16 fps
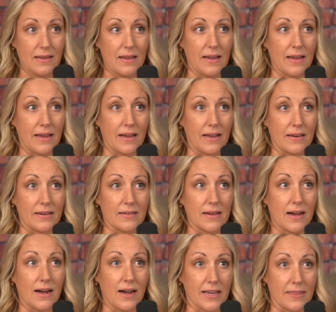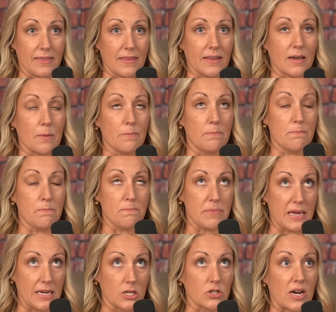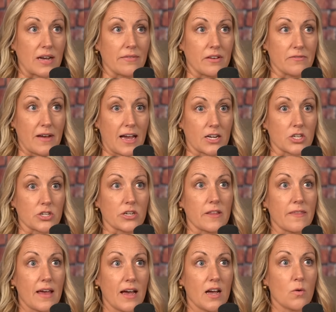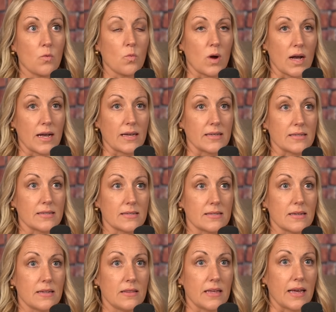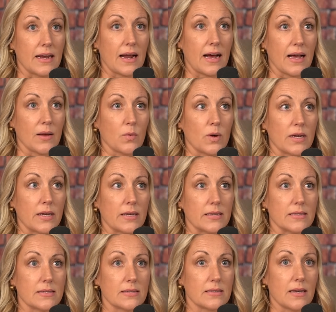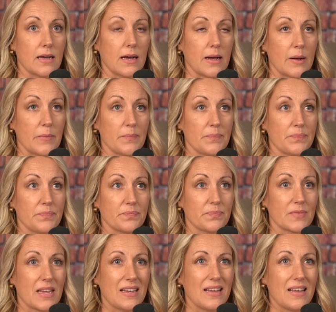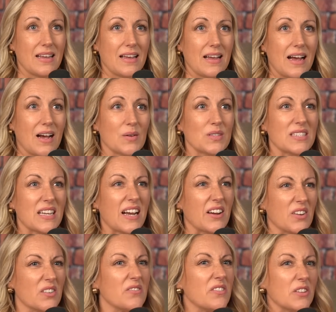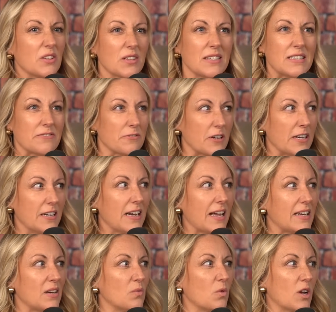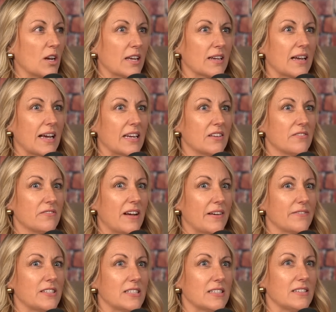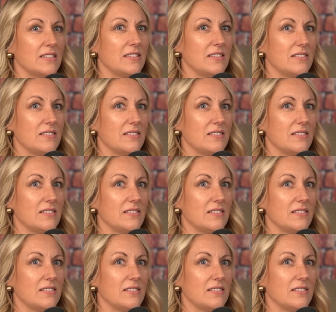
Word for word: And I think a big driving factor in that was that I was um, I was tired of feeling different. I didn't want to kind of have to